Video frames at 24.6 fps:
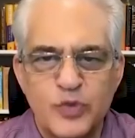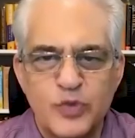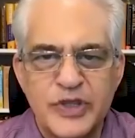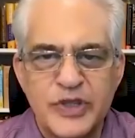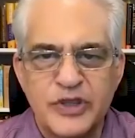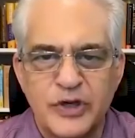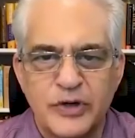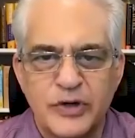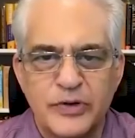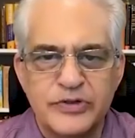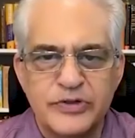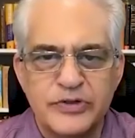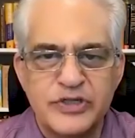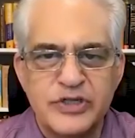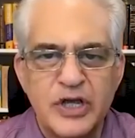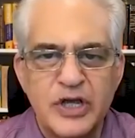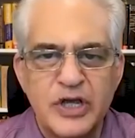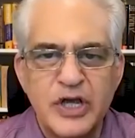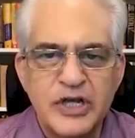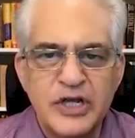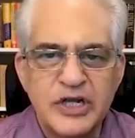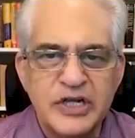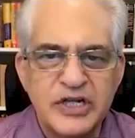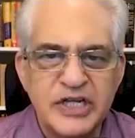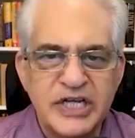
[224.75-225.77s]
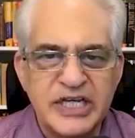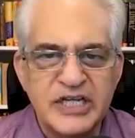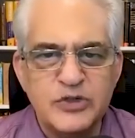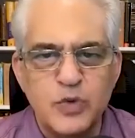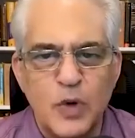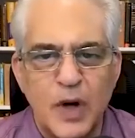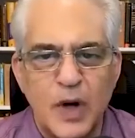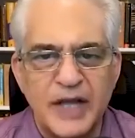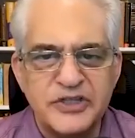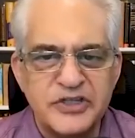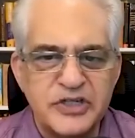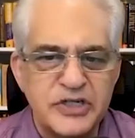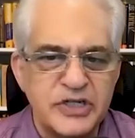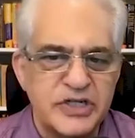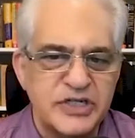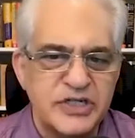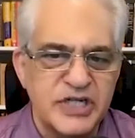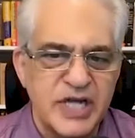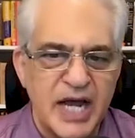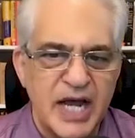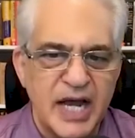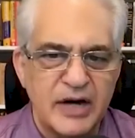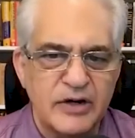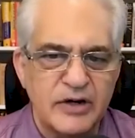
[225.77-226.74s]
with those needs, wants, and
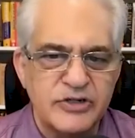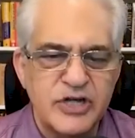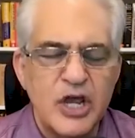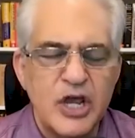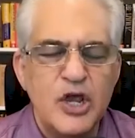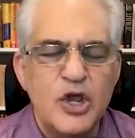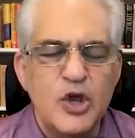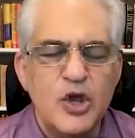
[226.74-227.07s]
desires.